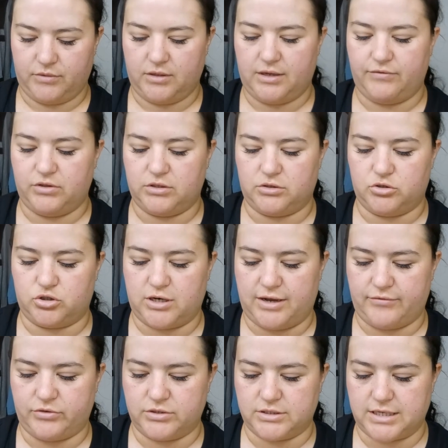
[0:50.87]
I have a little
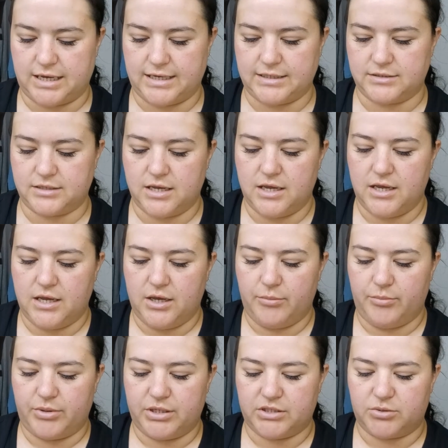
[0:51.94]
travel size,
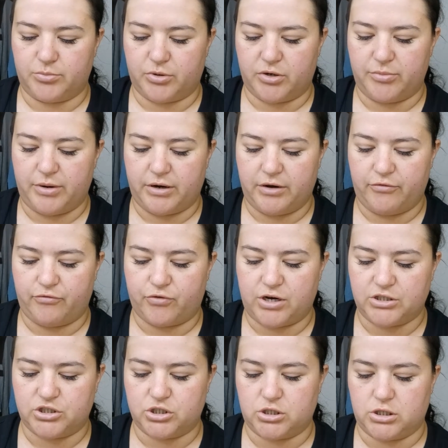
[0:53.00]
but it's a Burberry
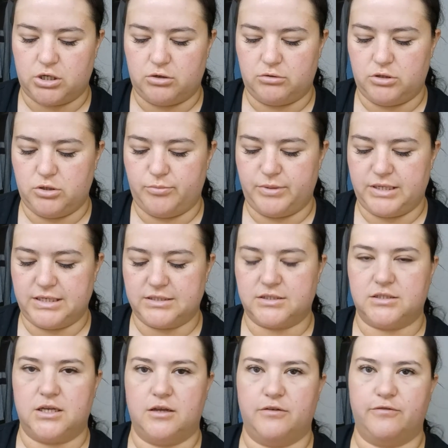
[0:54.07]
Fresh Glow
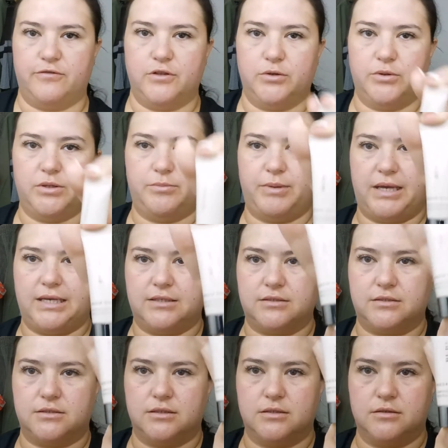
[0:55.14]
Luminous Fluid
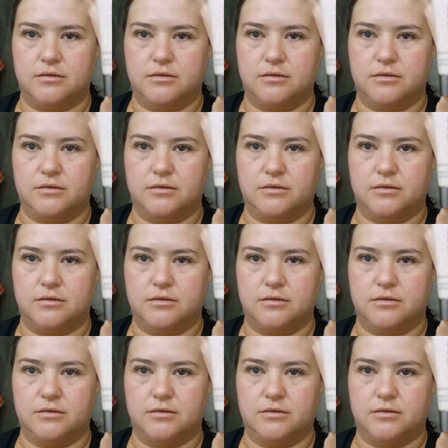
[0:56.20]
Base.